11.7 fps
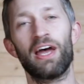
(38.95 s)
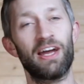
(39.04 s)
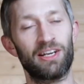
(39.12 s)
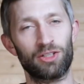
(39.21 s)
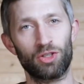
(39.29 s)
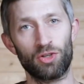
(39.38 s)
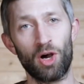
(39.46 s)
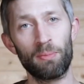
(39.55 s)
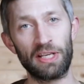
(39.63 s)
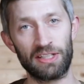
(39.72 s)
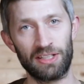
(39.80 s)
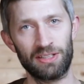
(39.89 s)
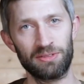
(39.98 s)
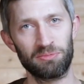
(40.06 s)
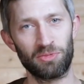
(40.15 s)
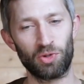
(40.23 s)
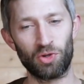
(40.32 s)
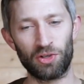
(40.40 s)
ergonomic
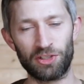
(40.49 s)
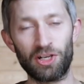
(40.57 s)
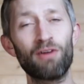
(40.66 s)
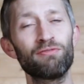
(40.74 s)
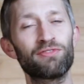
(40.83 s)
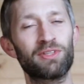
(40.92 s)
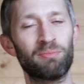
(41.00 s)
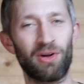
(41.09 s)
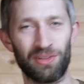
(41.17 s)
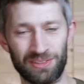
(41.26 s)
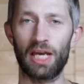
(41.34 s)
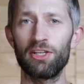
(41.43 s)
or comfortable.